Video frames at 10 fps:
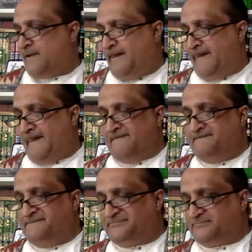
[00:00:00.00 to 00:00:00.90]

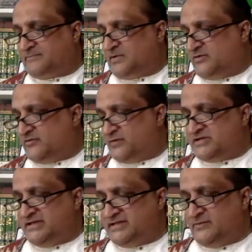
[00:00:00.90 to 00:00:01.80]
Um, we're
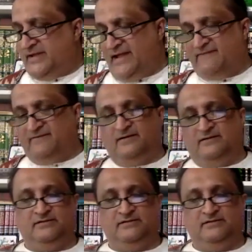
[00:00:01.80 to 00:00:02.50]
fortunate that we have a